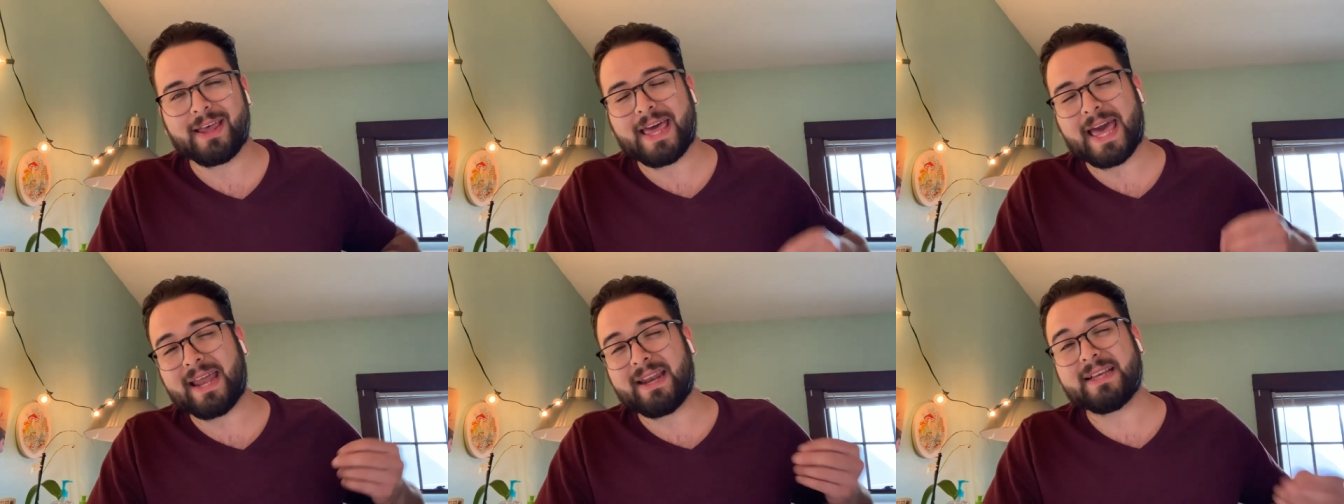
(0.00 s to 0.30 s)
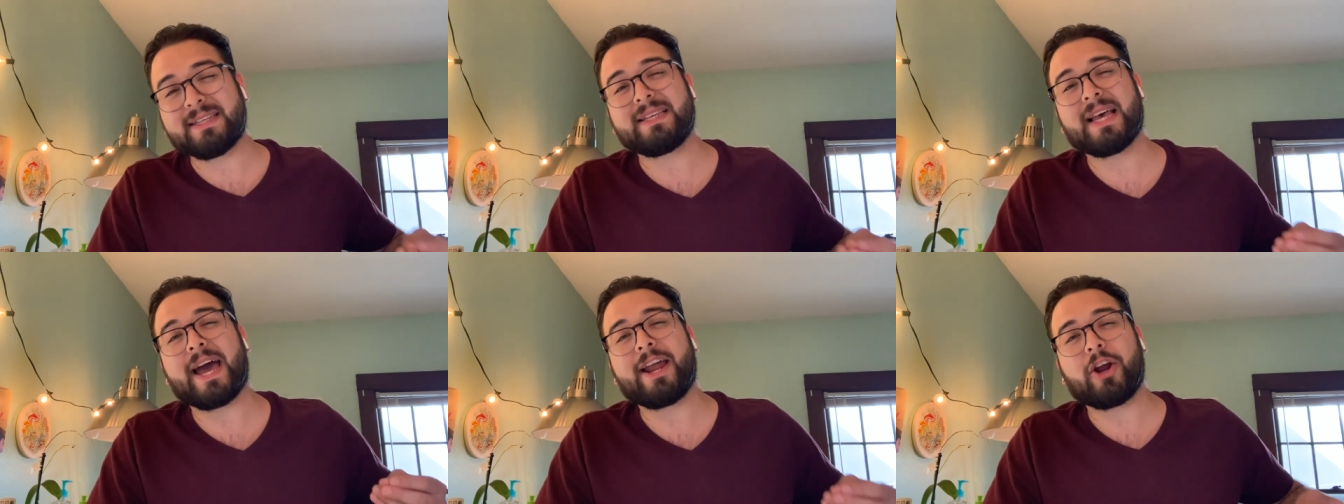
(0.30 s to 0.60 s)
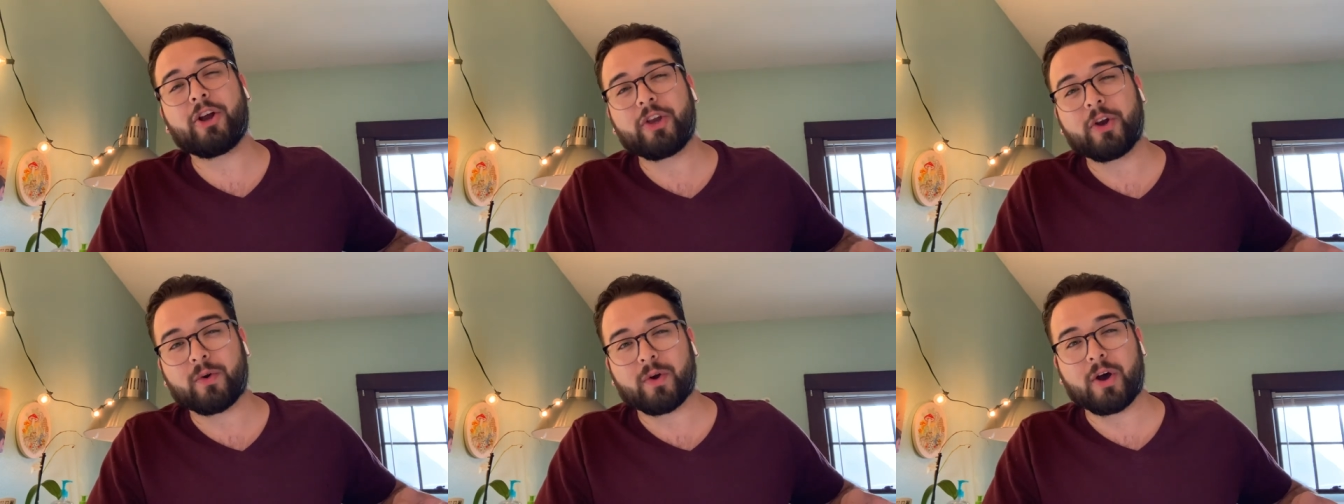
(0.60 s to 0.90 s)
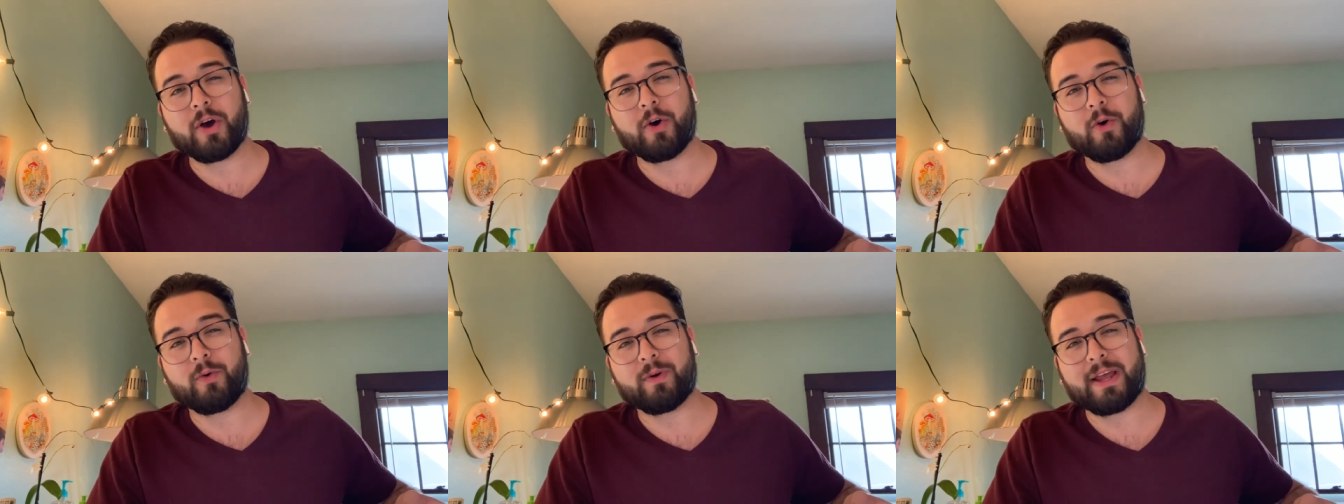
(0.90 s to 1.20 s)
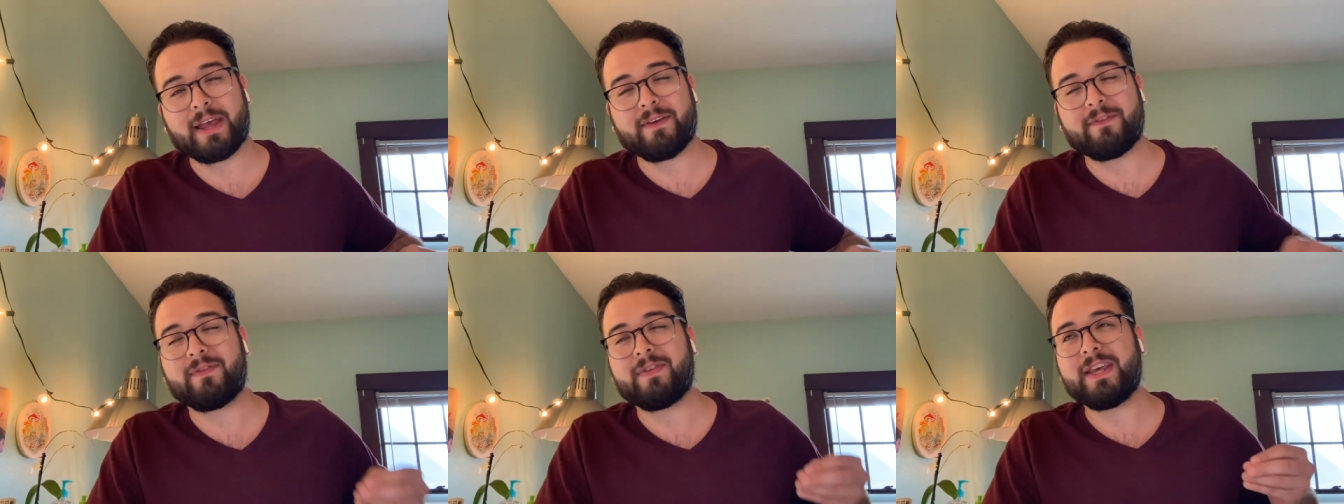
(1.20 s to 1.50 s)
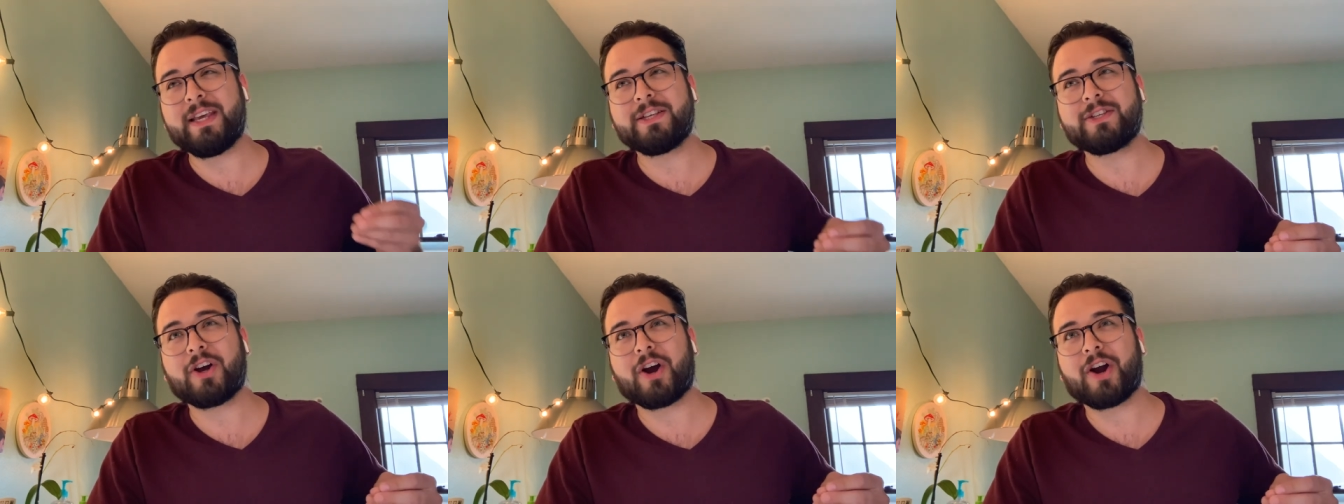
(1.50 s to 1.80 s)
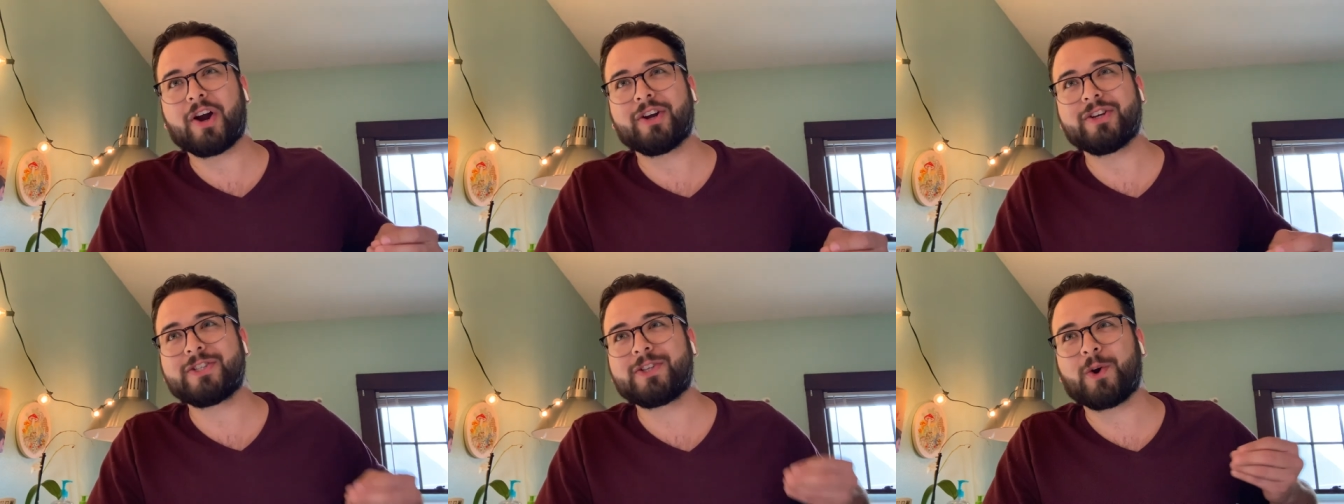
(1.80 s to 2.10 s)
and decide on your own if these
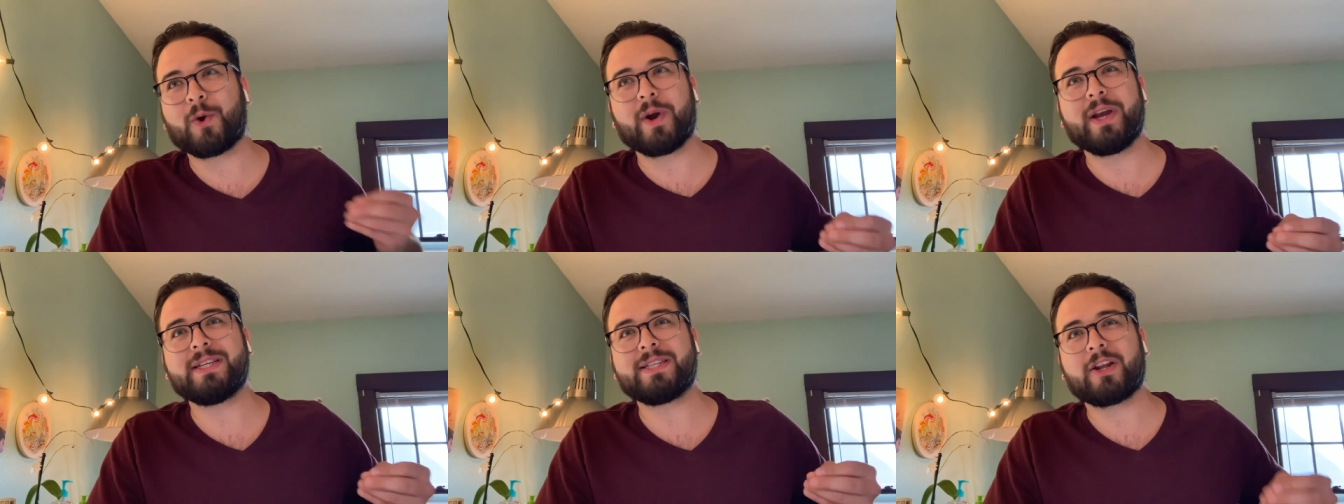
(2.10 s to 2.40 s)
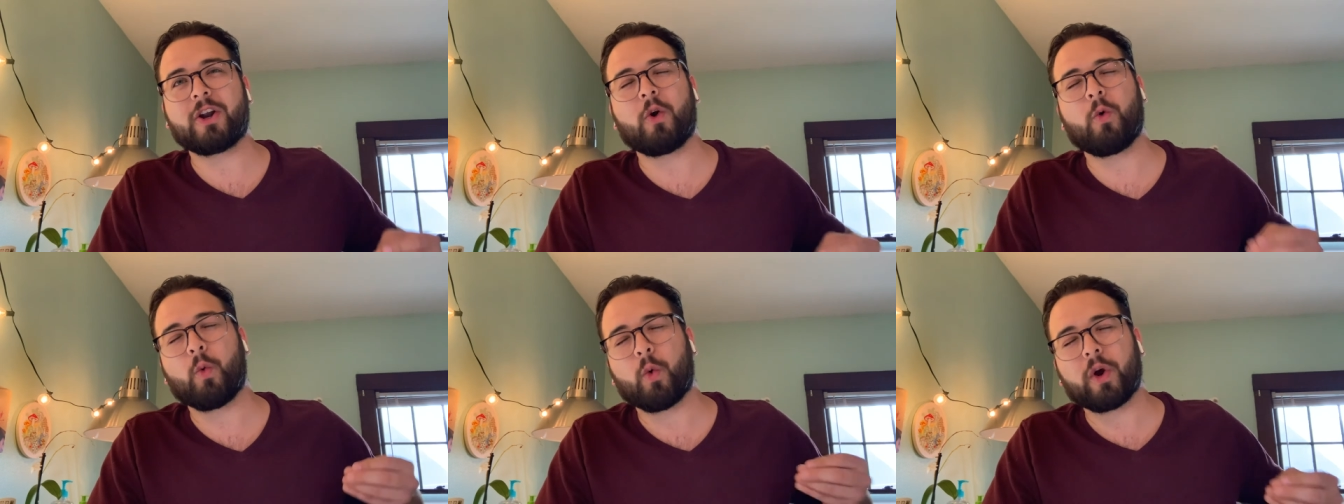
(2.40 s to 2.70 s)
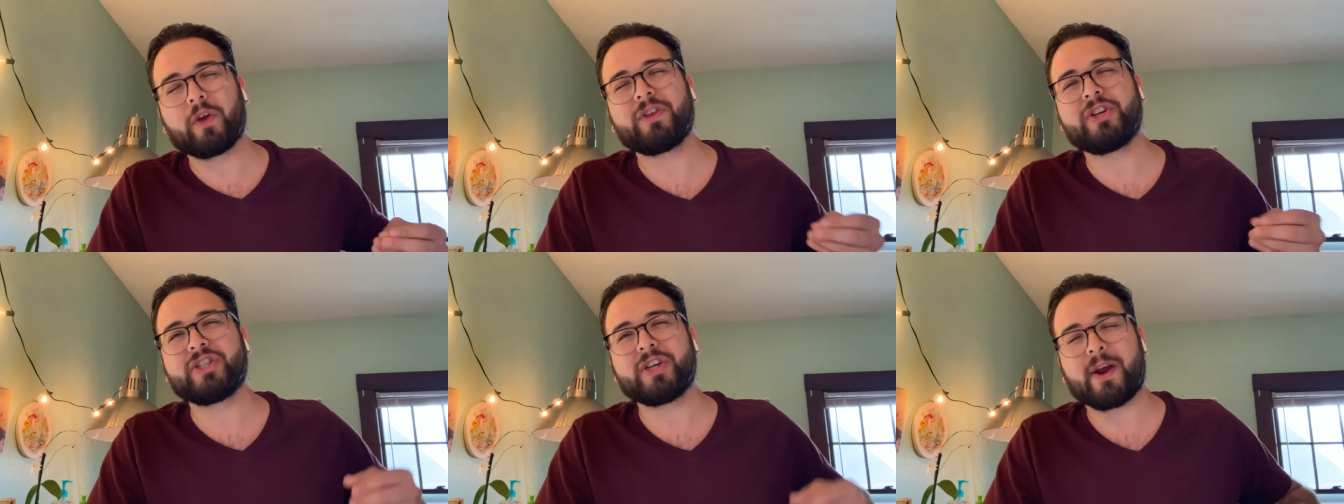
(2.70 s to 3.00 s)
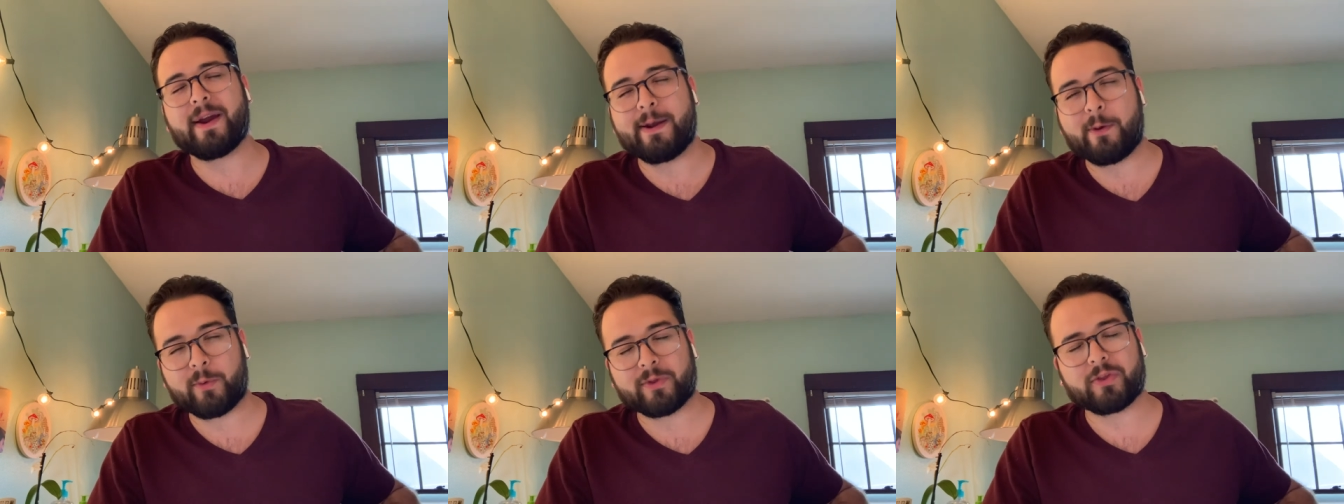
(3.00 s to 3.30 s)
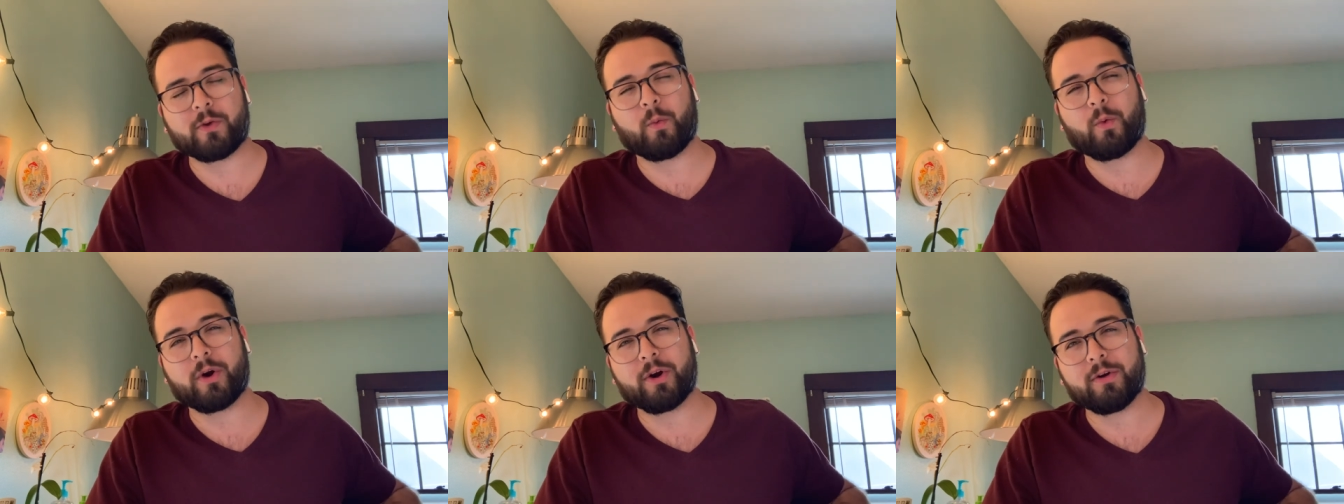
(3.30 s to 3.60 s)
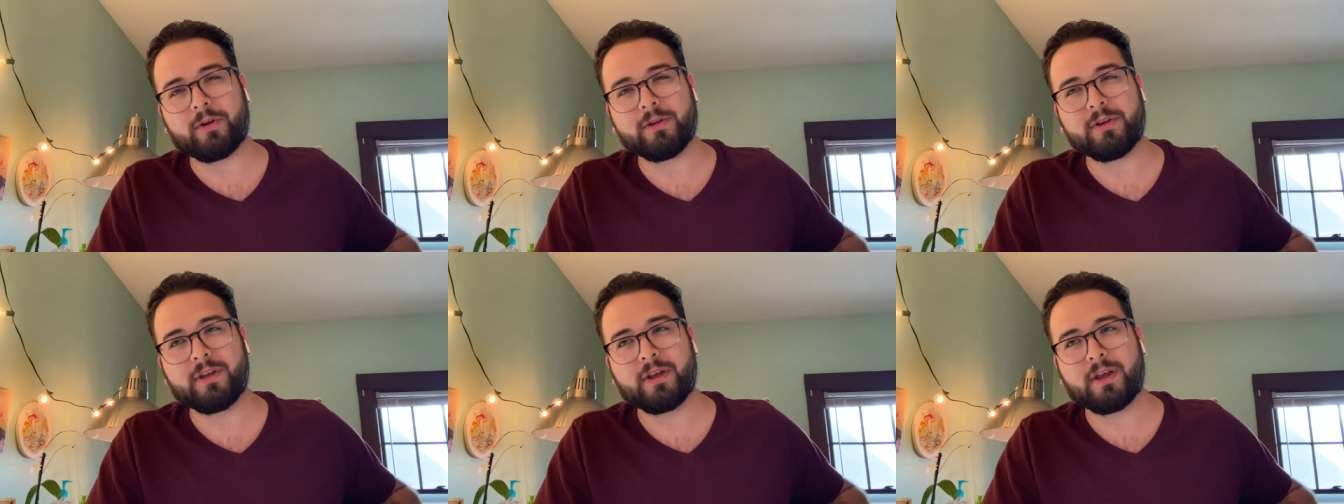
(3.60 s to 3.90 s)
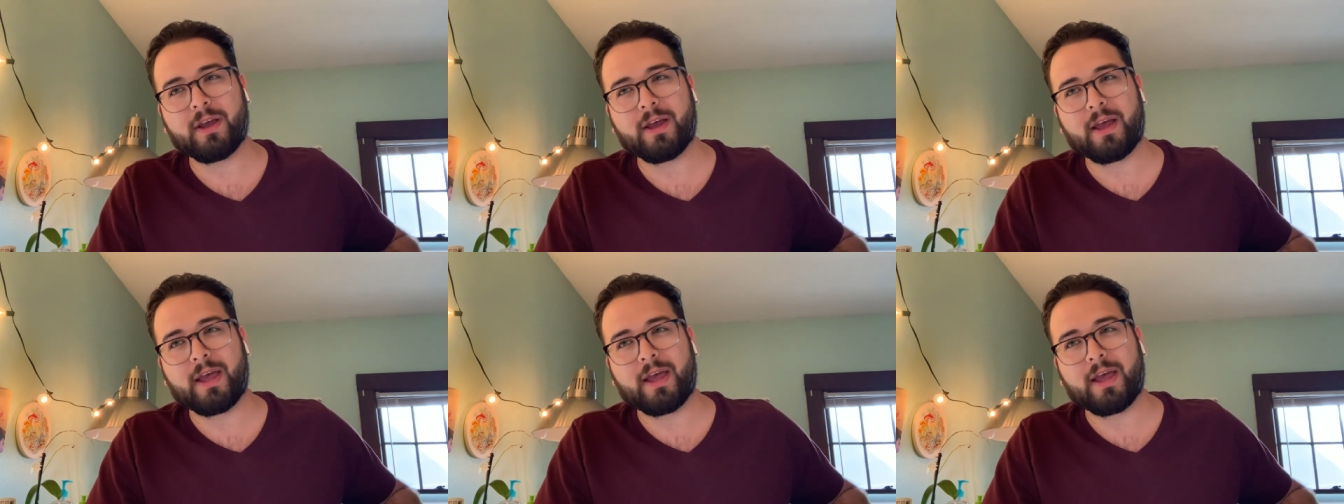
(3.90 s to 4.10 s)
are stories that are worth sharing with the world